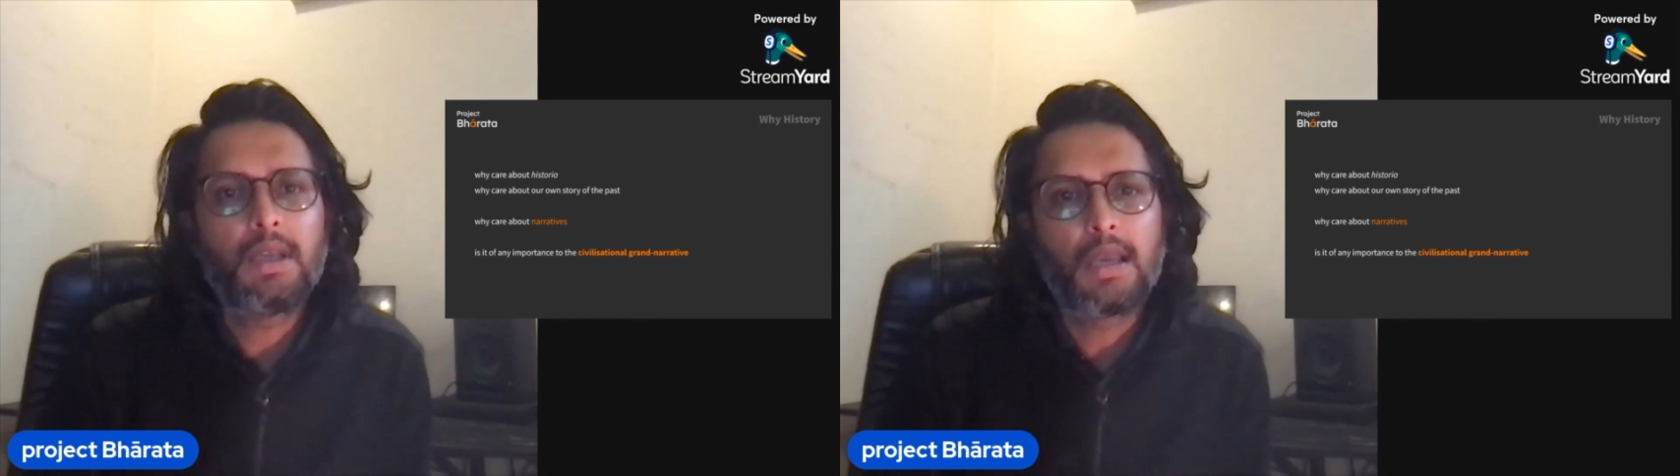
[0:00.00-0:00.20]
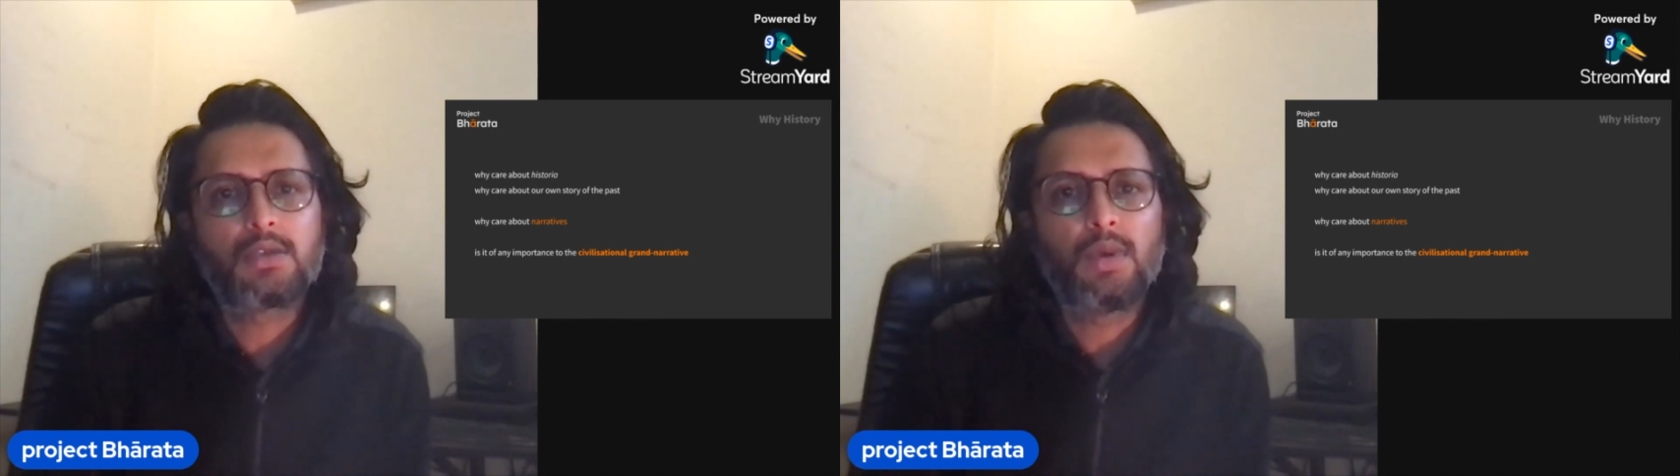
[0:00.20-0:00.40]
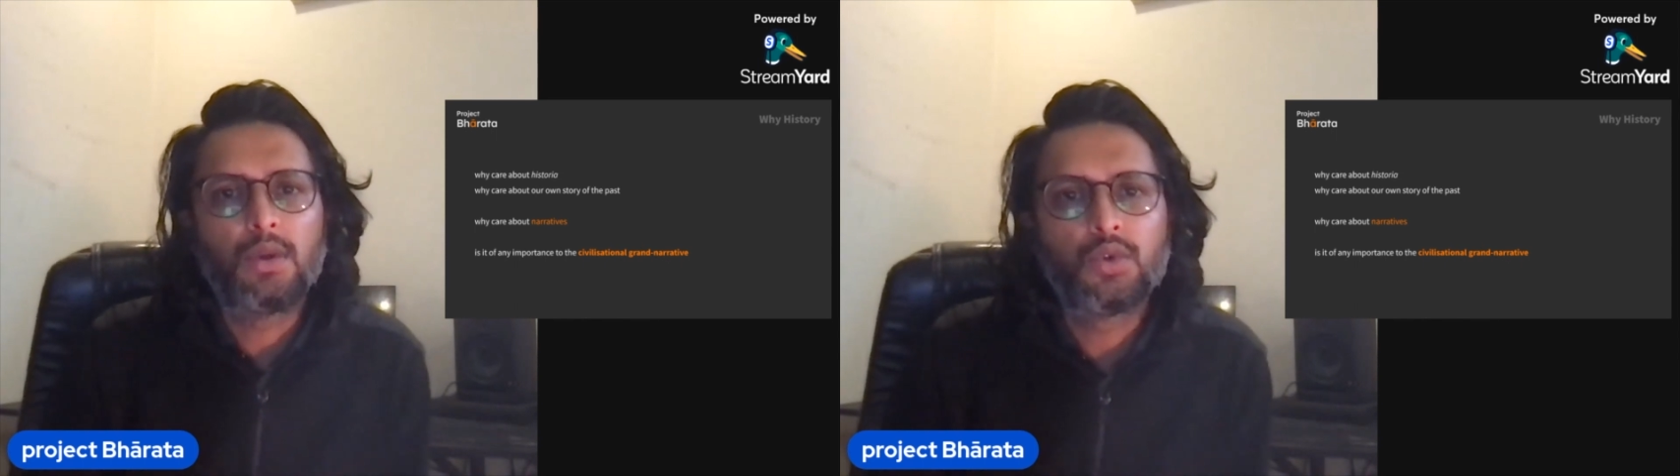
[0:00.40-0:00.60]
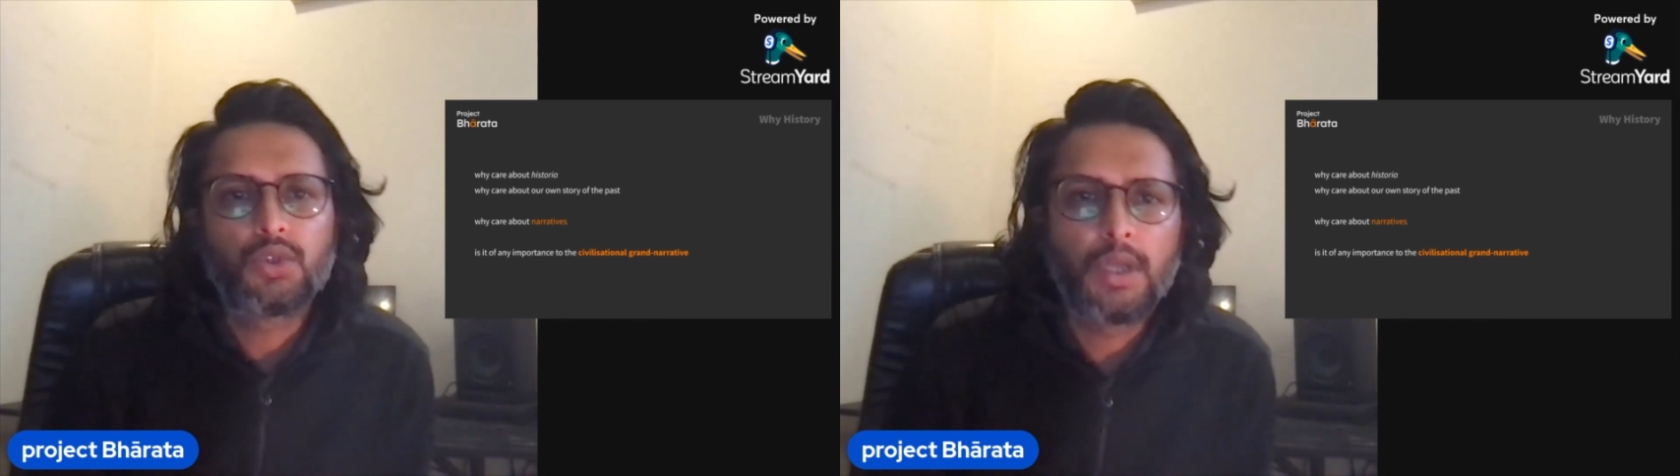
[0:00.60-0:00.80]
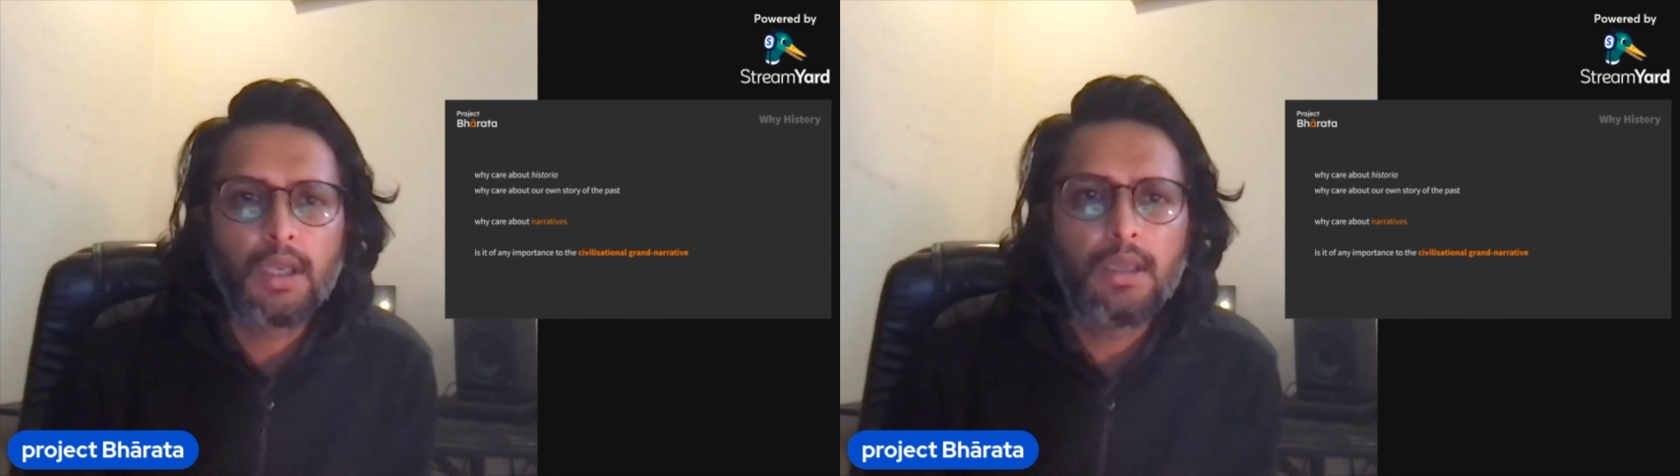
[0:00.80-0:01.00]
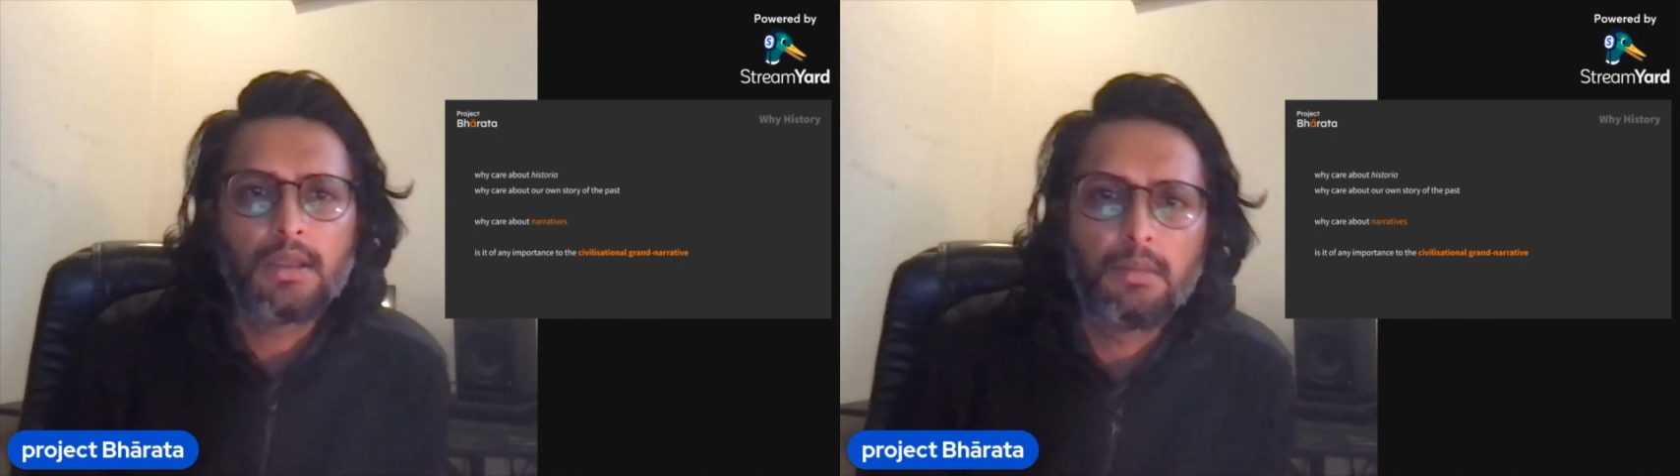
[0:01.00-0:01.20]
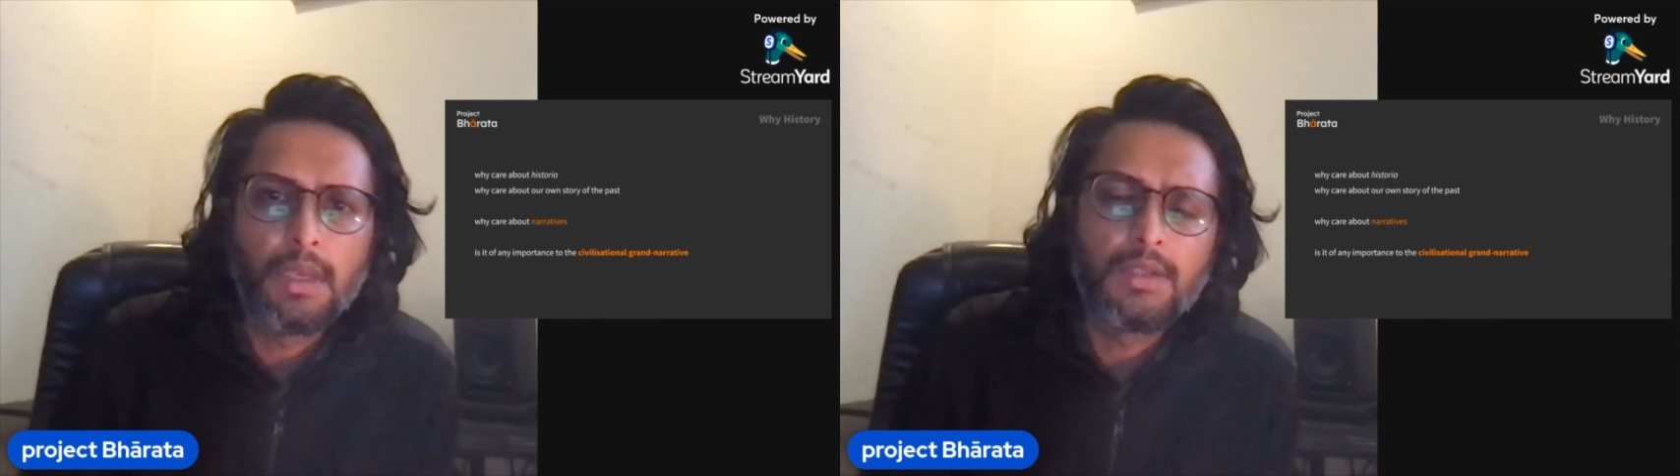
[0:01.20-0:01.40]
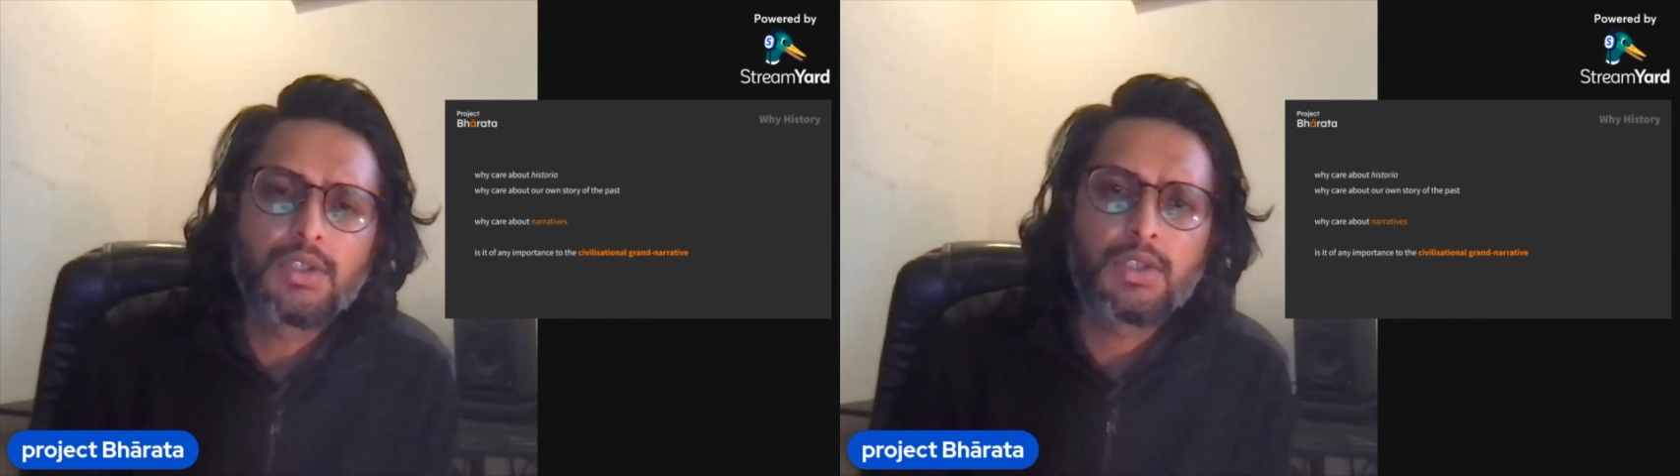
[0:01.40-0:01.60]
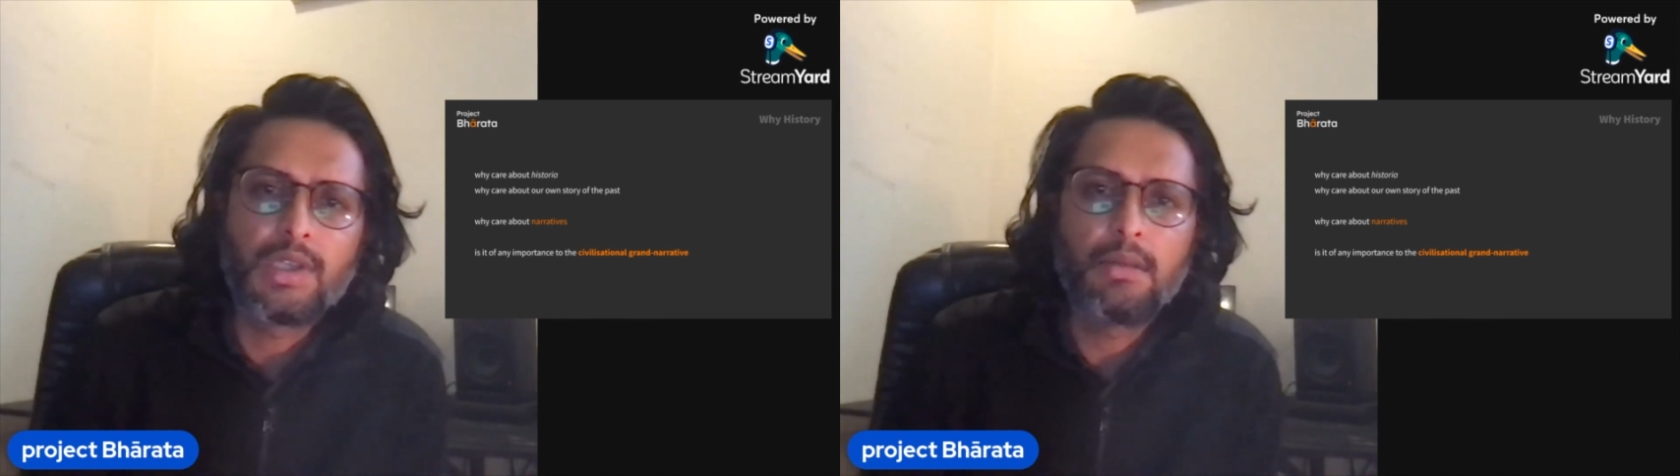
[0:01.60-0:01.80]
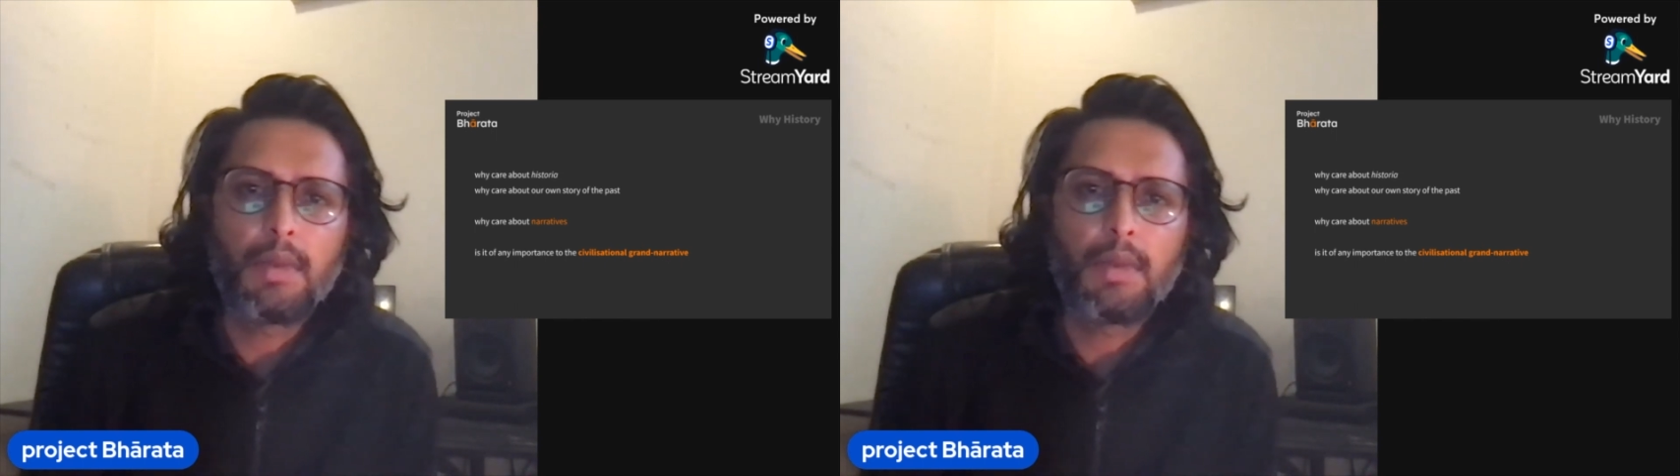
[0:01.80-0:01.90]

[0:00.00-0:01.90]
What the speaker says: as we know today in the mainstream,